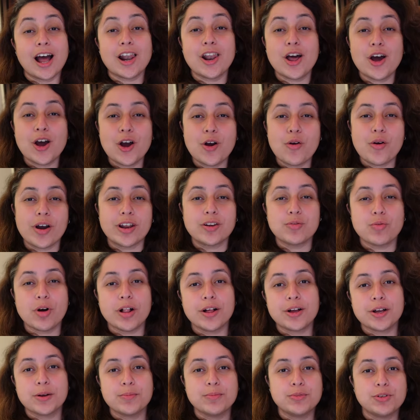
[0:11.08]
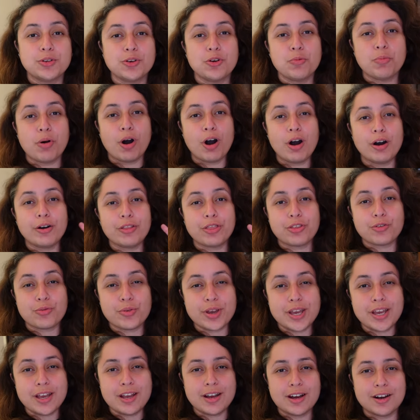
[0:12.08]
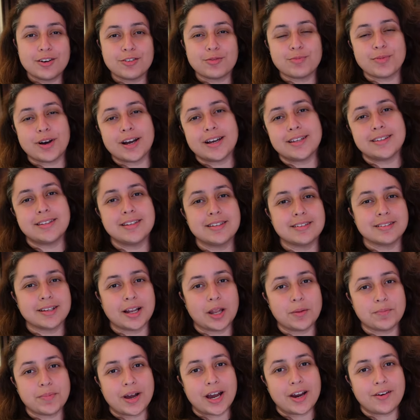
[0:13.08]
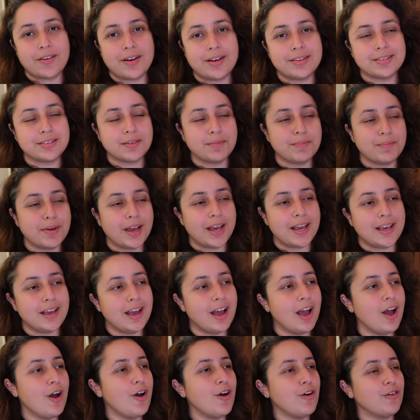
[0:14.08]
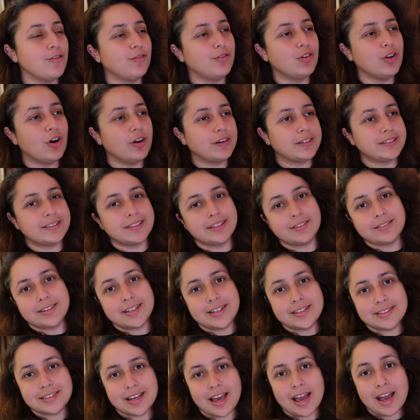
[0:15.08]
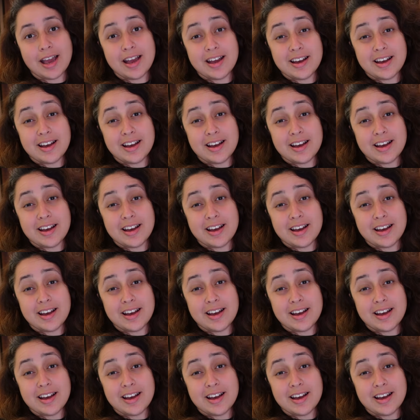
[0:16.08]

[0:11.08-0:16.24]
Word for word: Hello and welcome to part 3 of my Disneyland Paris May vlog series.